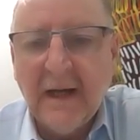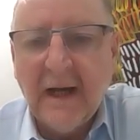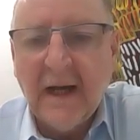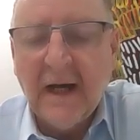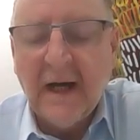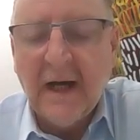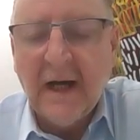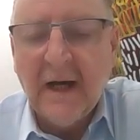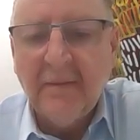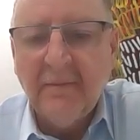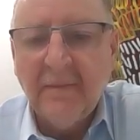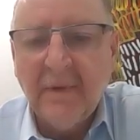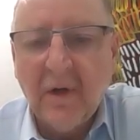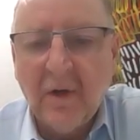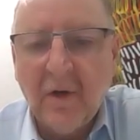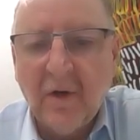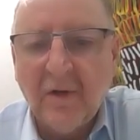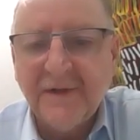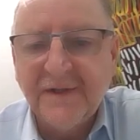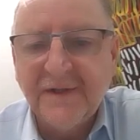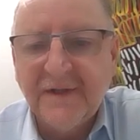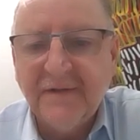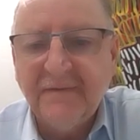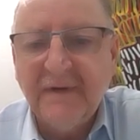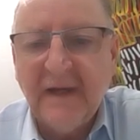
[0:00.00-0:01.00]

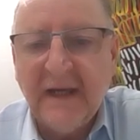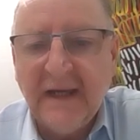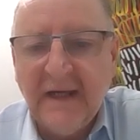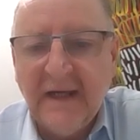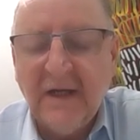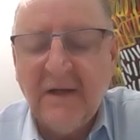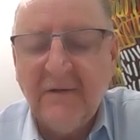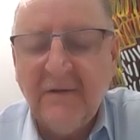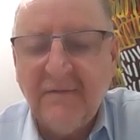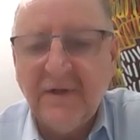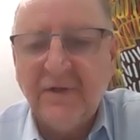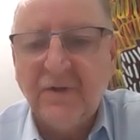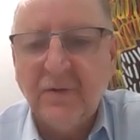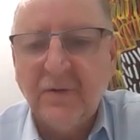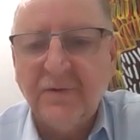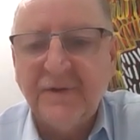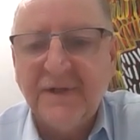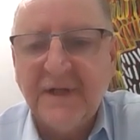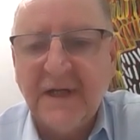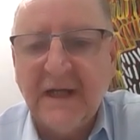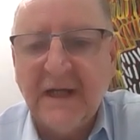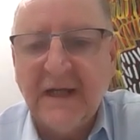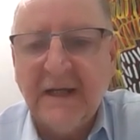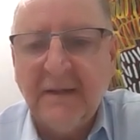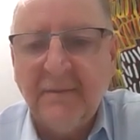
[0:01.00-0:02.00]
lots of individual
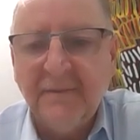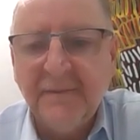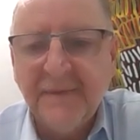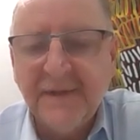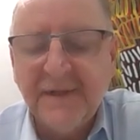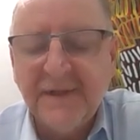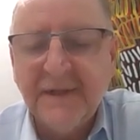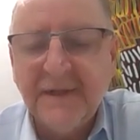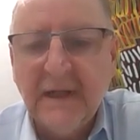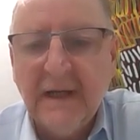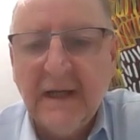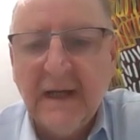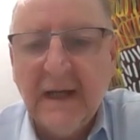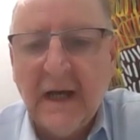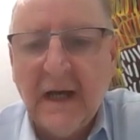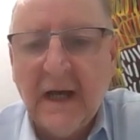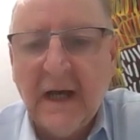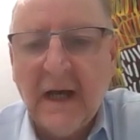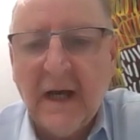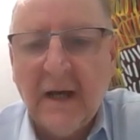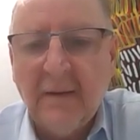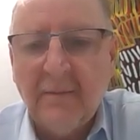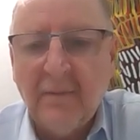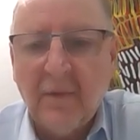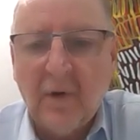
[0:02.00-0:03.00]
teams
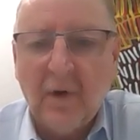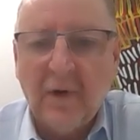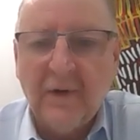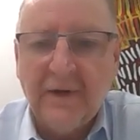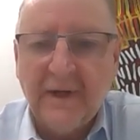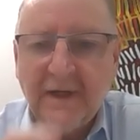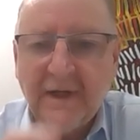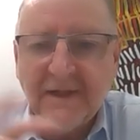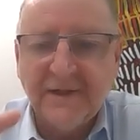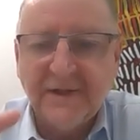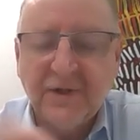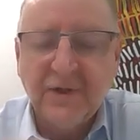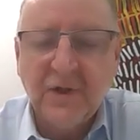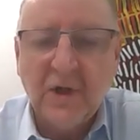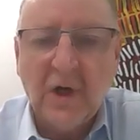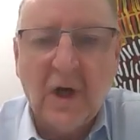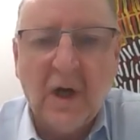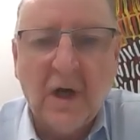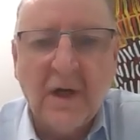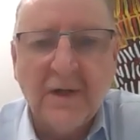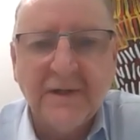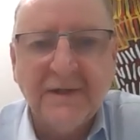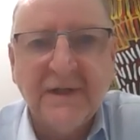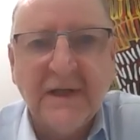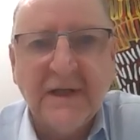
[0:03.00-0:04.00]
on this
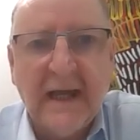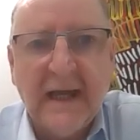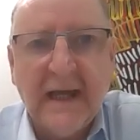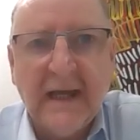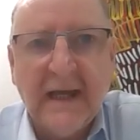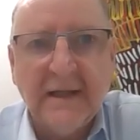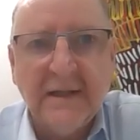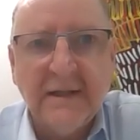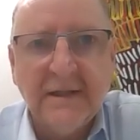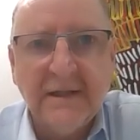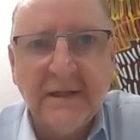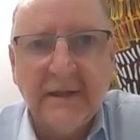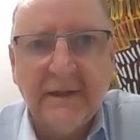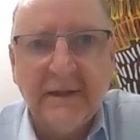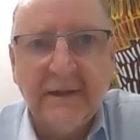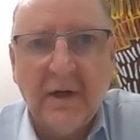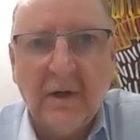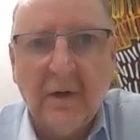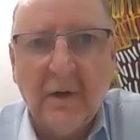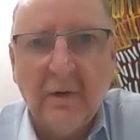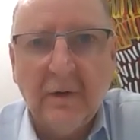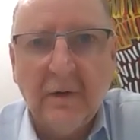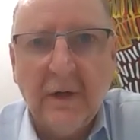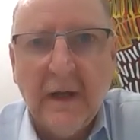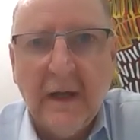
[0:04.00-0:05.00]
chart, and, you
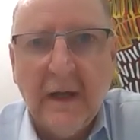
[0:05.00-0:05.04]
know,